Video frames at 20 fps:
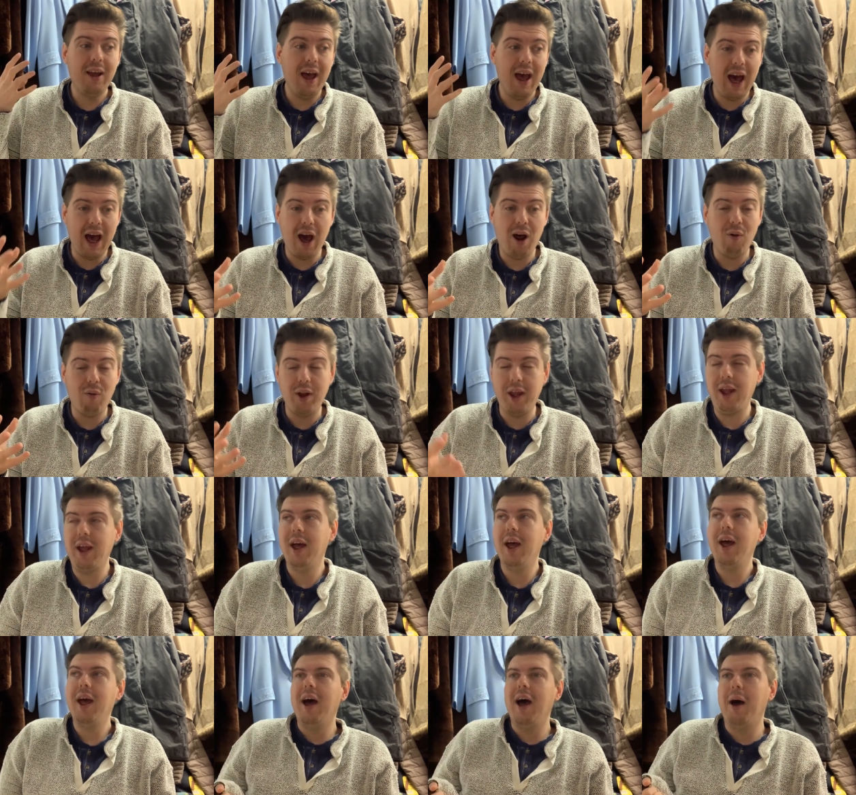Harry,
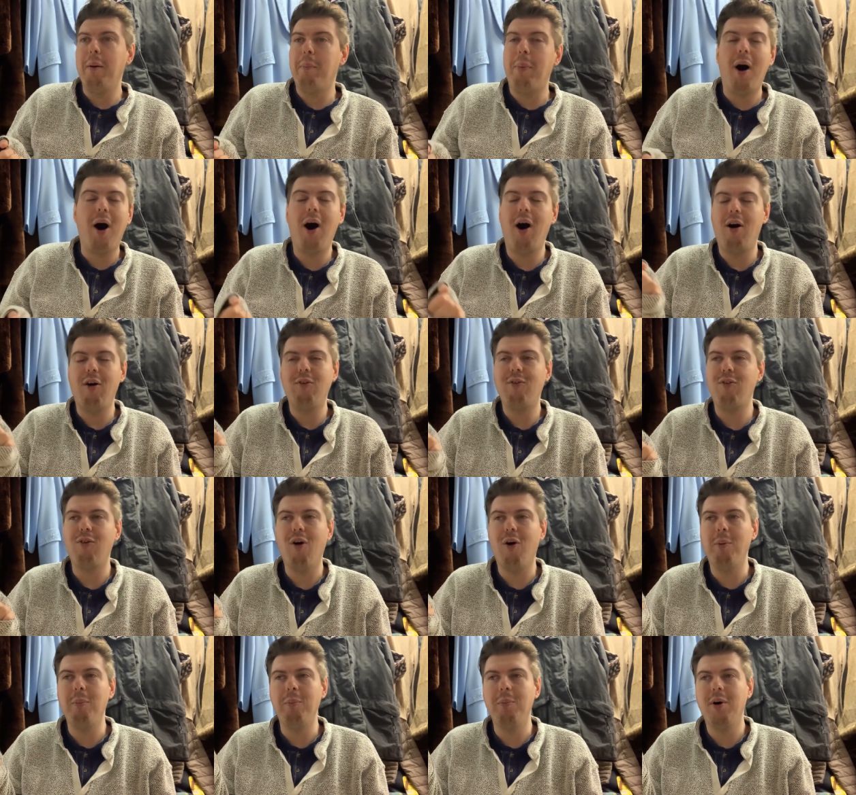apart
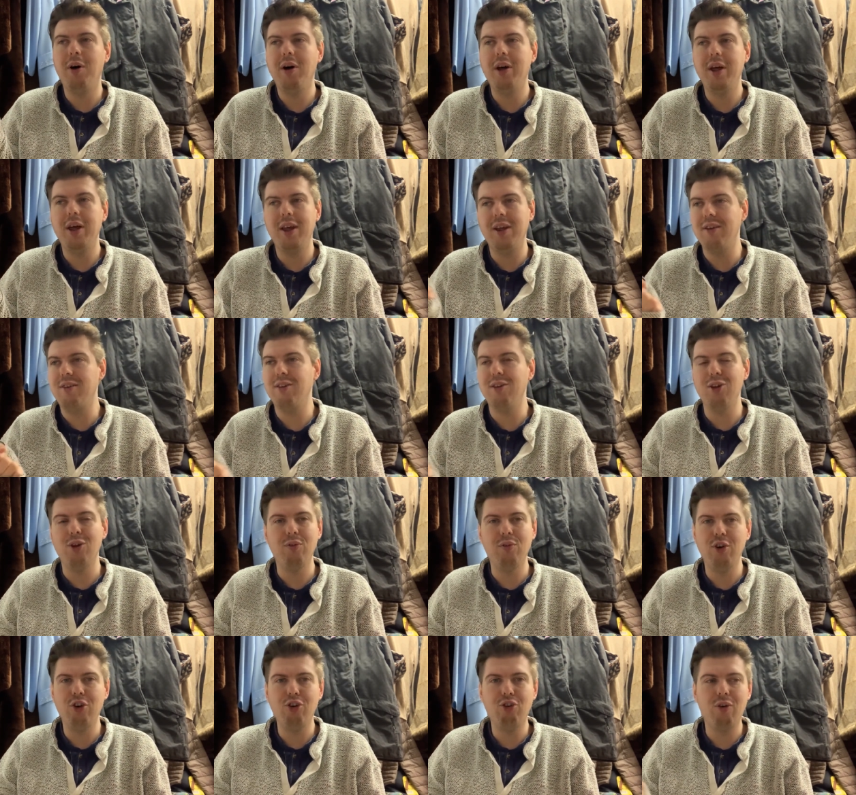from his
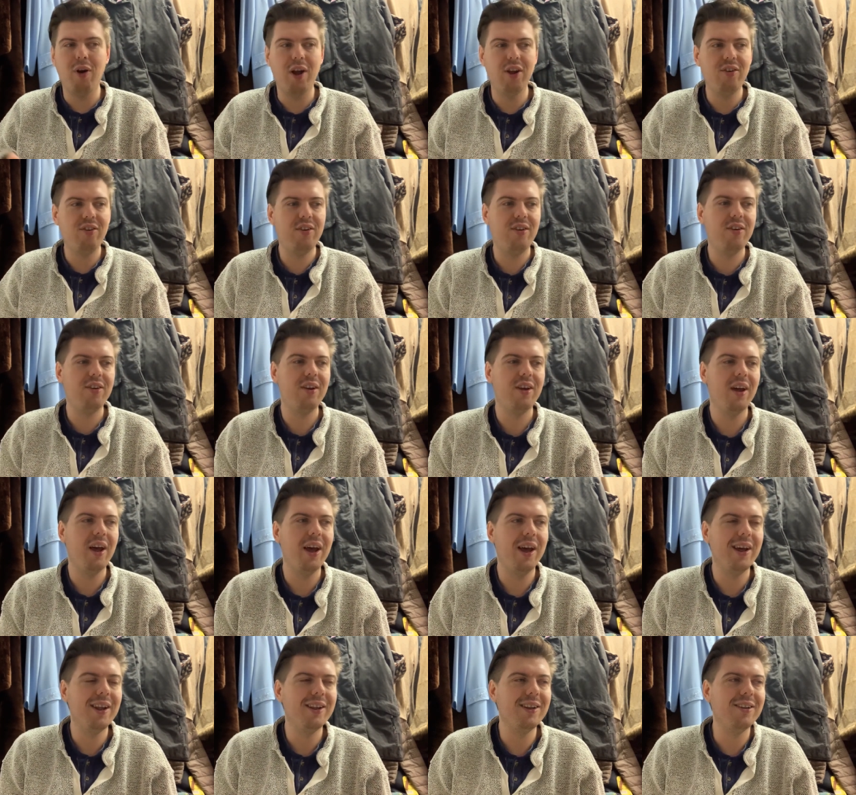love interest.
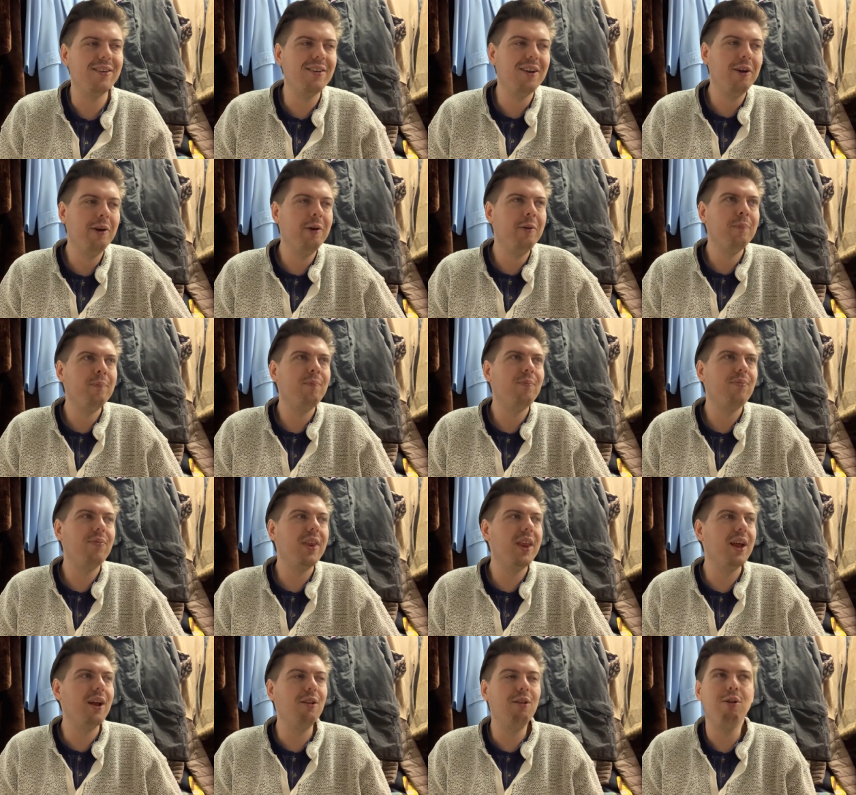And
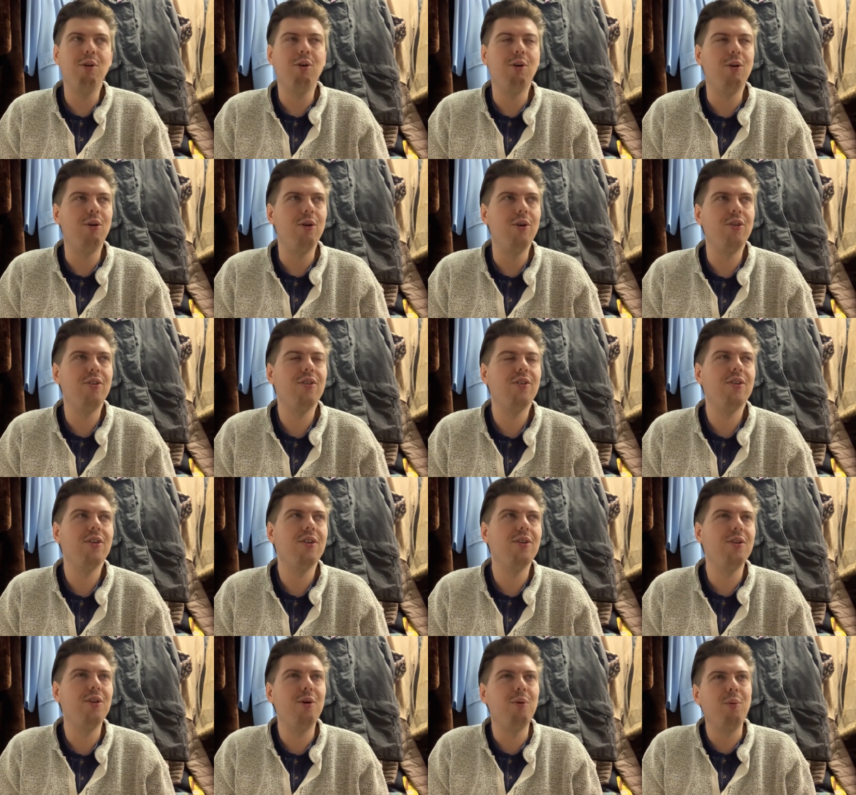Lord,
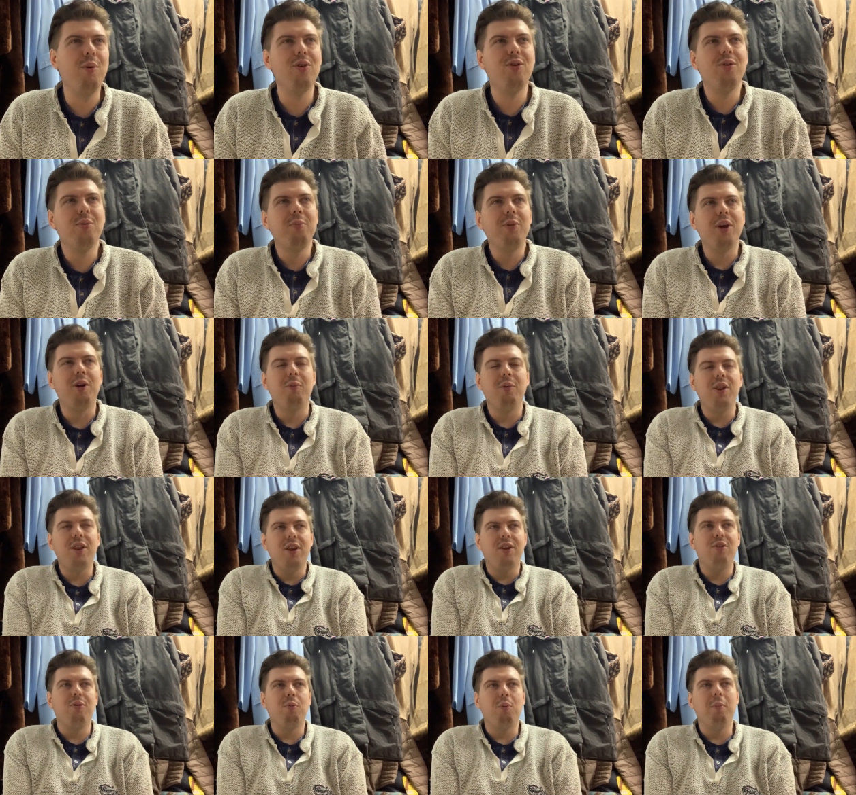there was something with
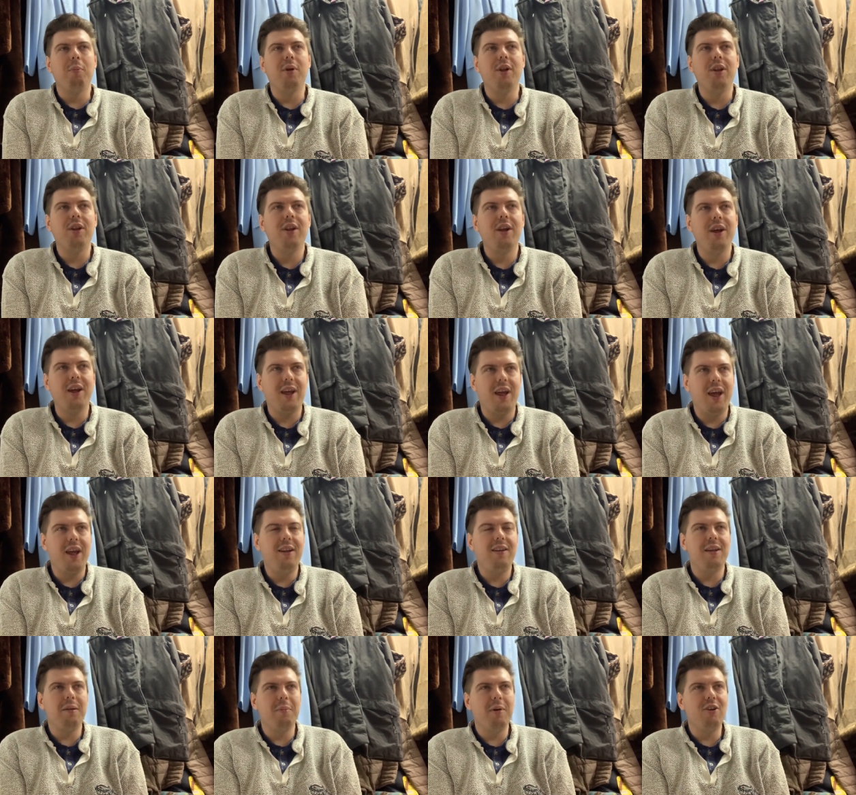this woman, and
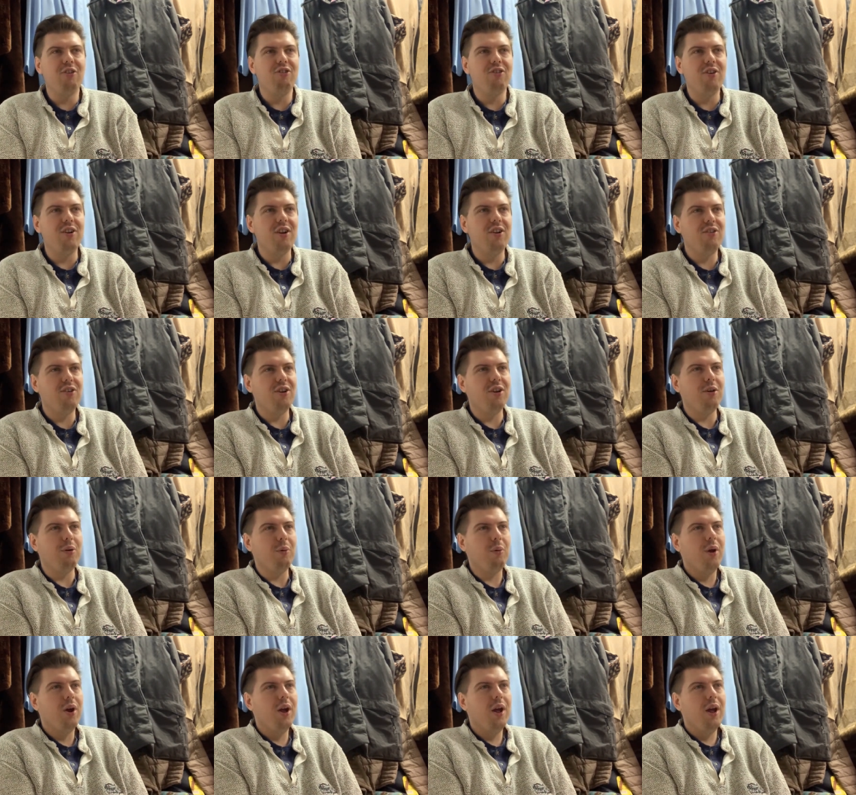Katie mentioned it
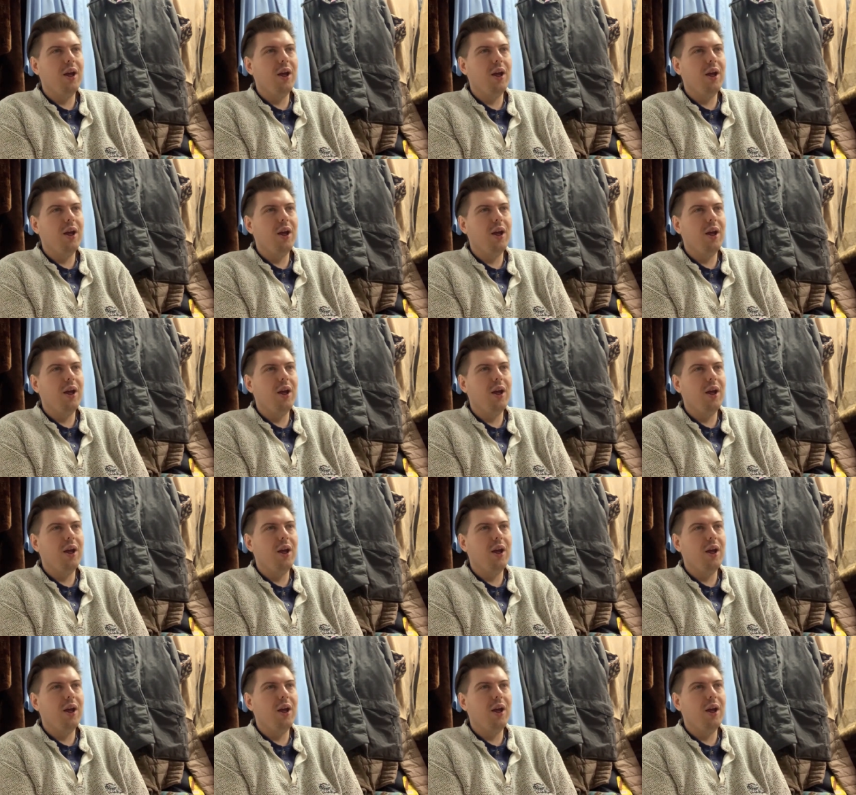too,